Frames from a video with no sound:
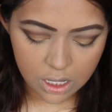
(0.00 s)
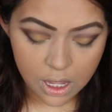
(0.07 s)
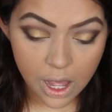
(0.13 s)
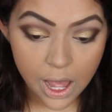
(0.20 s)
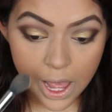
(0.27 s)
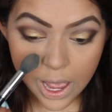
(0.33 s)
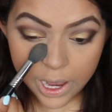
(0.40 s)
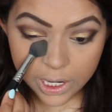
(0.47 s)

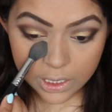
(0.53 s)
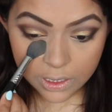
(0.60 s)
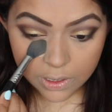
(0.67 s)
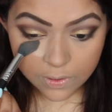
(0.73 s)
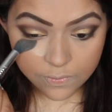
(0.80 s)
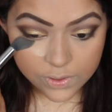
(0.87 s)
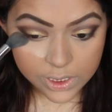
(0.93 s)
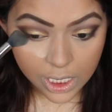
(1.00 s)
kind
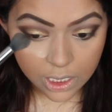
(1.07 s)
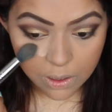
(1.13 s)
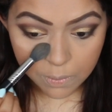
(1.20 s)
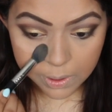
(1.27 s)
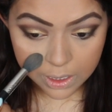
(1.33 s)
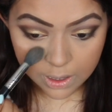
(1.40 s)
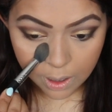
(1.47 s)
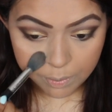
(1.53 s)
of take
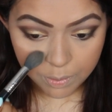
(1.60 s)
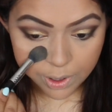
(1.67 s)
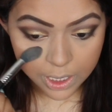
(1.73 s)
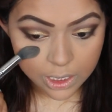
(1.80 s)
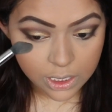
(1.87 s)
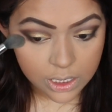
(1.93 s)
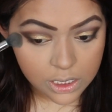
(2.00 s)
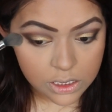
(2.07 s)
away that
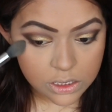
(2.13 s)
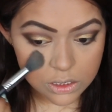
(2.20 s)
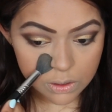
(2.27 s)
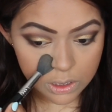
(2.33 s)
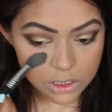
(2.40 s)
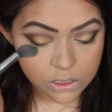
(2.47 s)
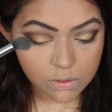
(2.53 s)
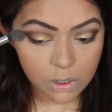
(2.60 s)
brightness. So
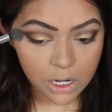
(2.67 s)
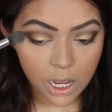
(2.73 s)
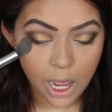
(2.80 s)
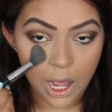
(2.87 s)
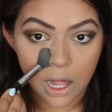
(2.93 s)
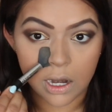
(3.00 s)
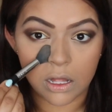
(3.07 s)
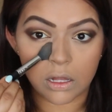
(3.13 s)
I just want to
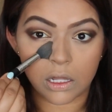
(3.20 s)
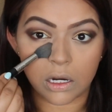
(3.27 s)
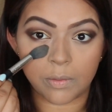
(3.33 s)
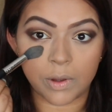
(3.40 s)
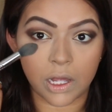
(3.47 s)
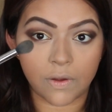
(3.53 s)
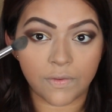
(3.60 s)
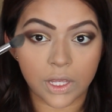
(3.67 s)
add a little
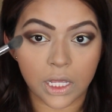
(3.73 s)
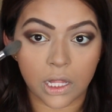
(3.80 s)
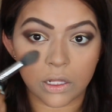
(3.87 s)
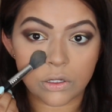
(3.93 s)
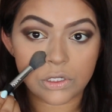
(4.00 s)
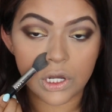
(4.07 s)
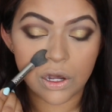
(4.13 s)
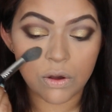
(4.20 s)
bit of a
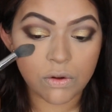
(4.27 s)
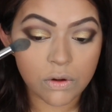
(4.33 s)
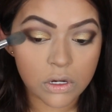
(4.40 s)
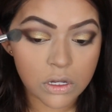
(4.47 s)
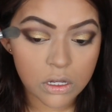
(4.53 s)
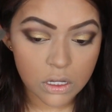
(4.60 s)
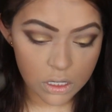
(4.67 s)
yellow tone.